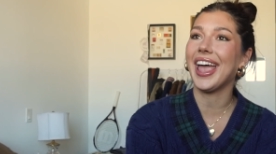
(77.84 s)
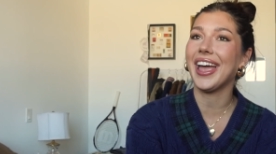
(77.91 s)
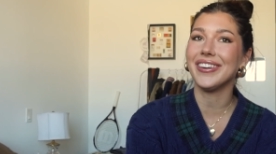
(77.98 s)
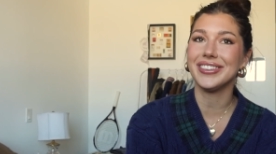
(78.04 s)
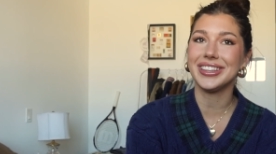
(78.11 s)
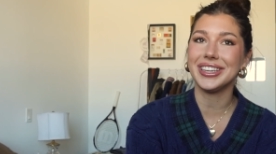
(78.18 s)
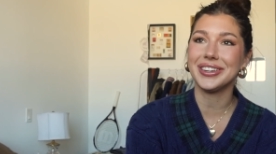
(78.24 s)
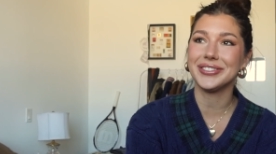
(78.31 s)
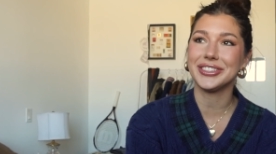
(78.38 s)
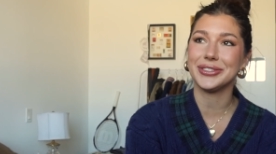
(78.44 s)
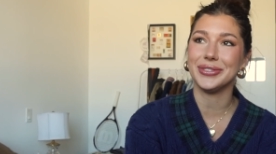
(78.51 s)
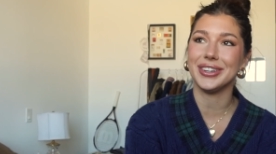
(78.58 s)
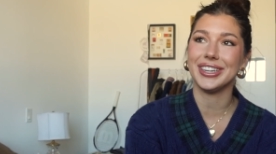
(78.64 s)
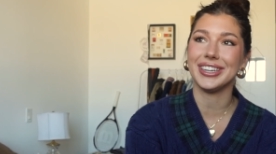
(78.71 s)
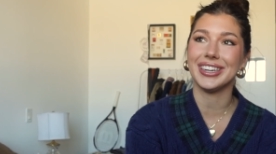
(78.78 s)
everything in
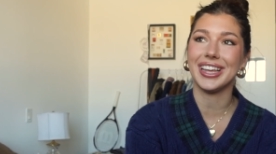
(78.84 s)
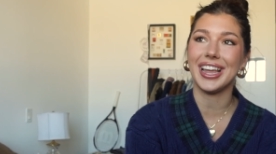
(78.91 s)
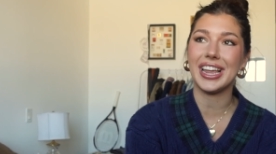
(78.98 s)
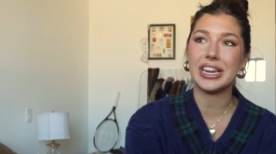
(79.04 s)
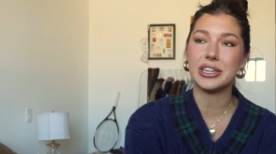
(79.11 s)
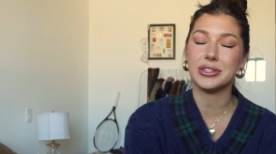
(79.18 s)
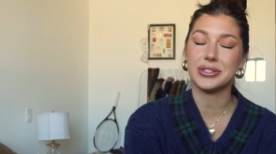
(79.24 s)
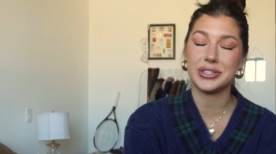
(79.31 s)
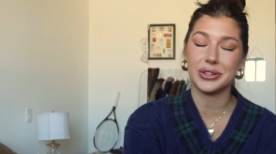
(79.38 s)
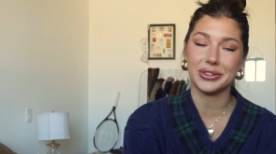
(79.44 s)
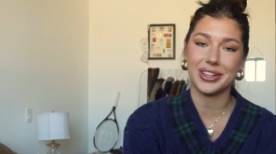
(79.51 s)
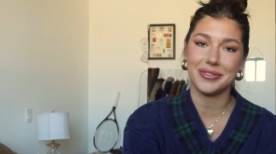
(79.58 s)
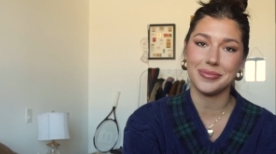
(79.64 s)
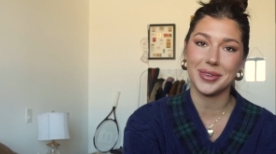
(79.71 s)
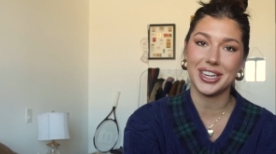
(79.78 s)
between and you still
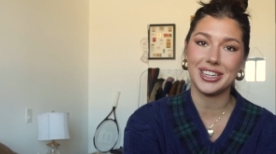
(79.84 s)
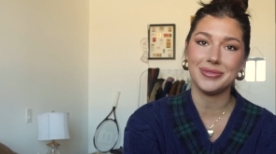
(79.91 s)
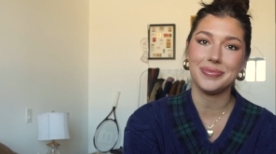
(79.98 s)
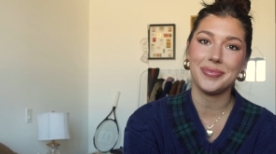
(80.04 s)
love me.